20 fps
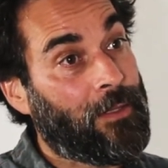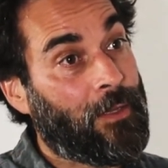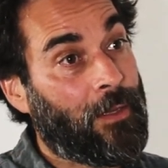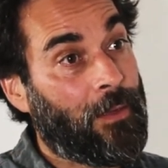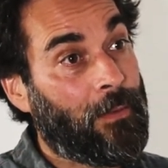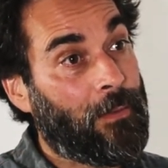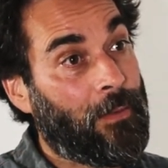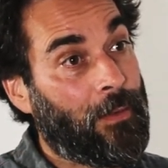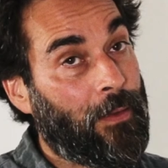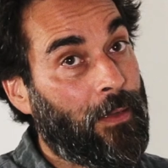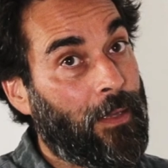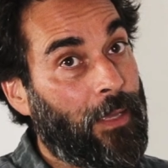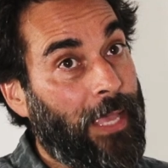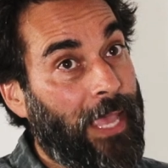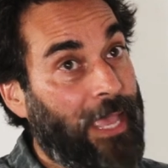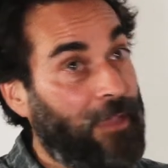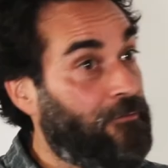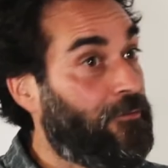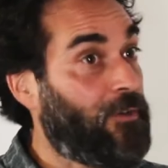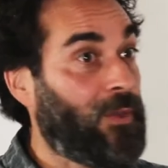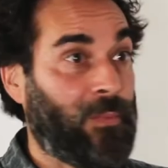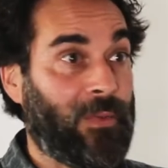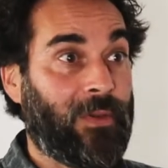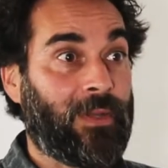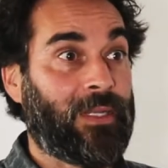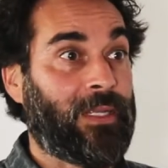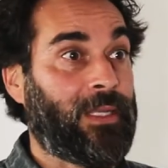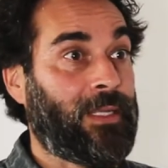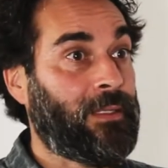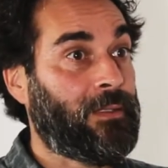that
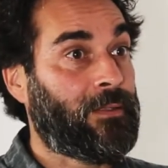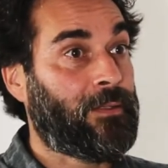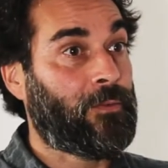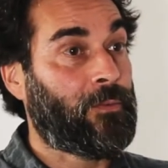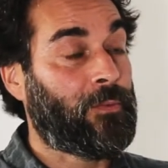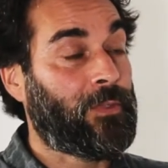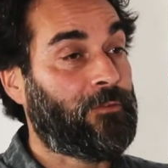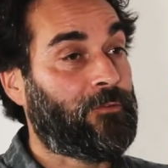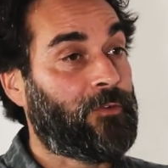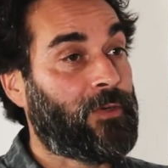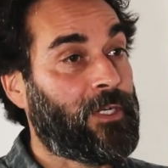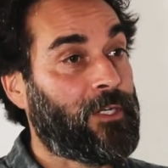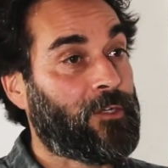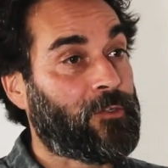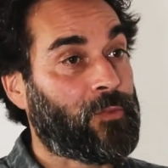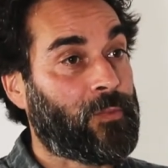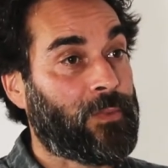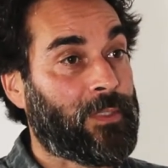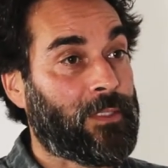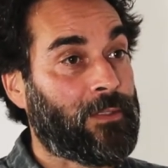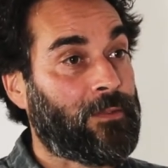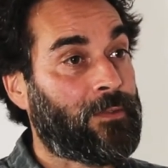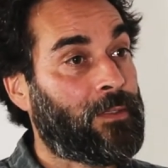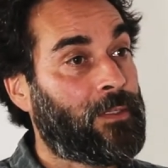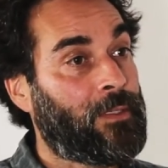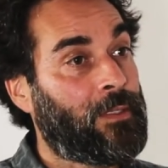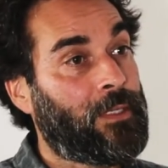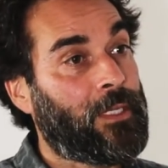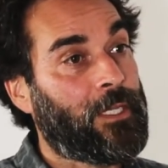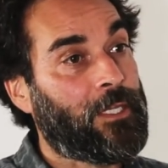everybody that we've worked with
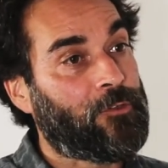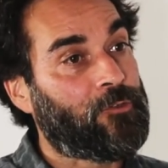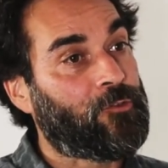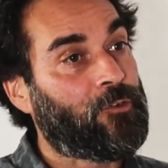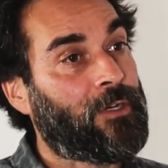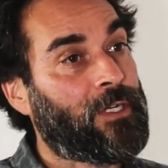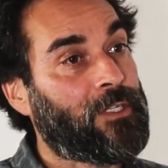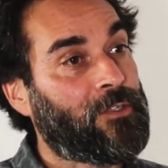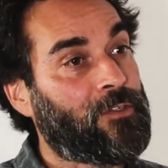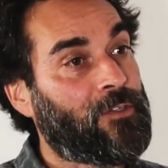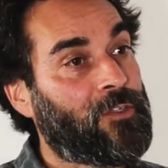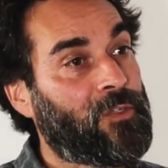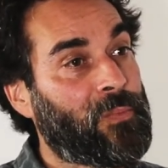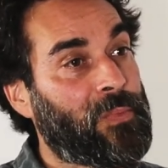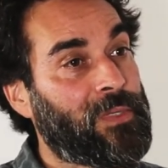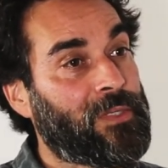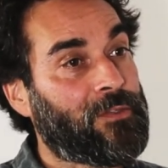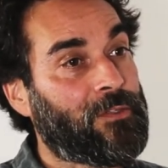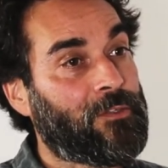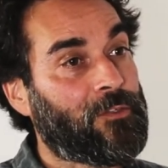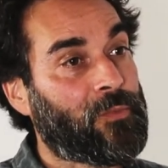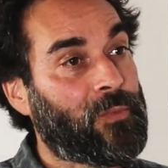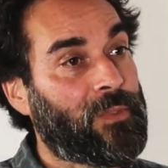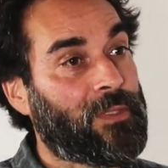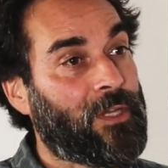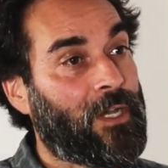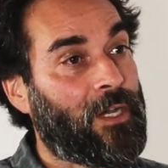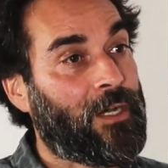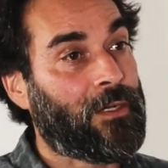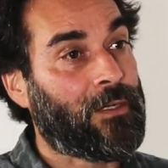is trying to do business
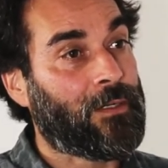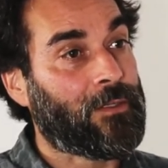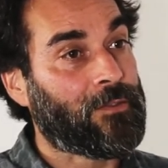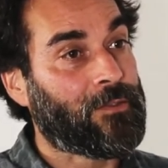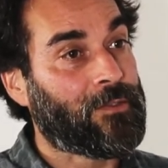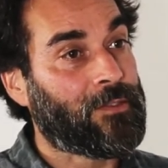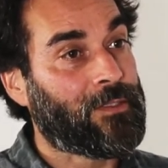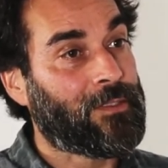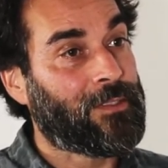with heart.